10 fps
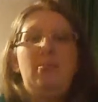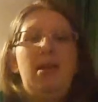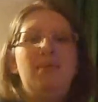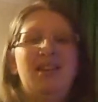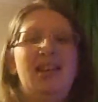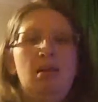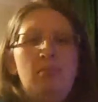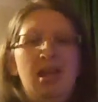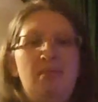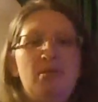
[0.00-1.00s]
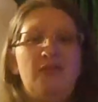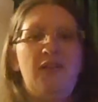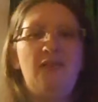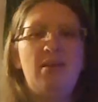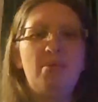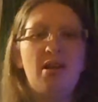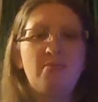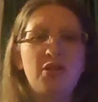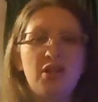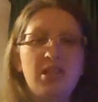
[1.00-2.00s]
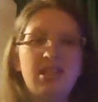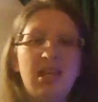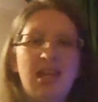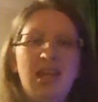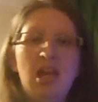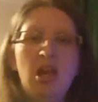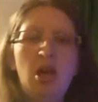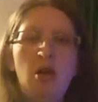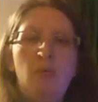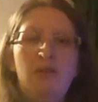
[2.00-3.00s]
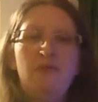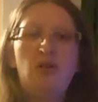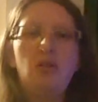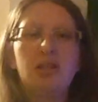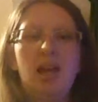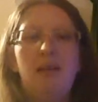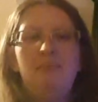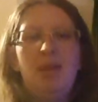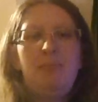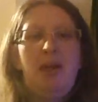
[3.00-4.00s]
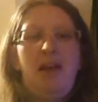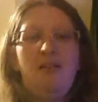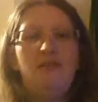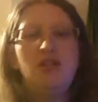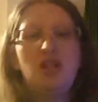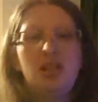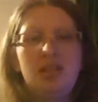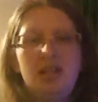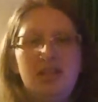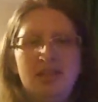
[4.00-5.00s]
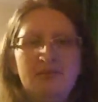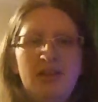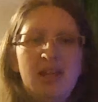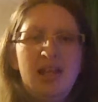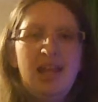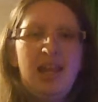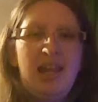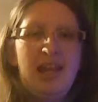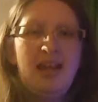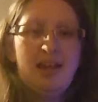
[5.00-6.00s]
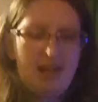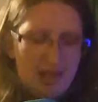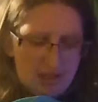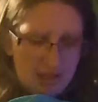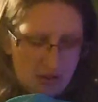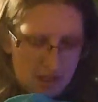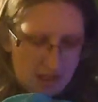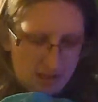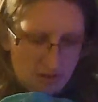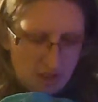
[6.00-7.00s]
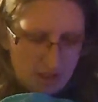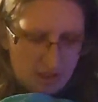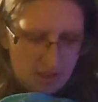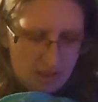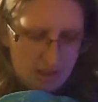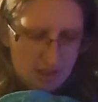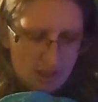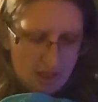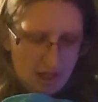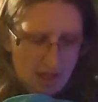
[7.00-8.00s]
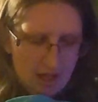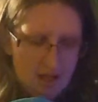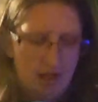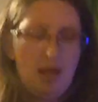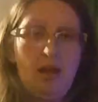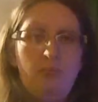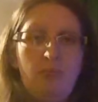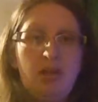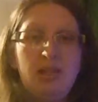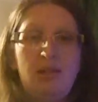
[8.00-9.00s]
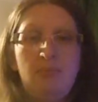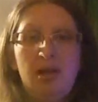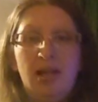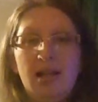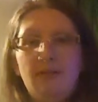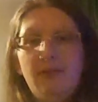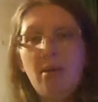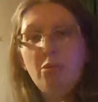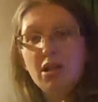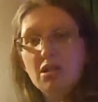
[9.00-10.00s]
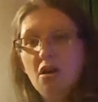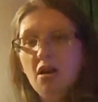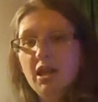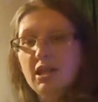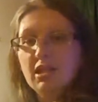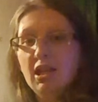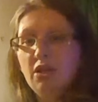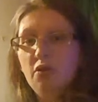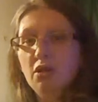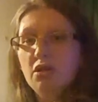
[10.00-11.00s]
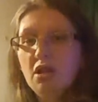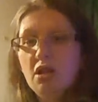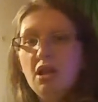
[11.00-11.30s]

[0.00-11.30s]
a baby in a minute, but if I flip it up so you can see, we've got a pair of adjusters here. And so these adjusters are simply little fabric ties, and you can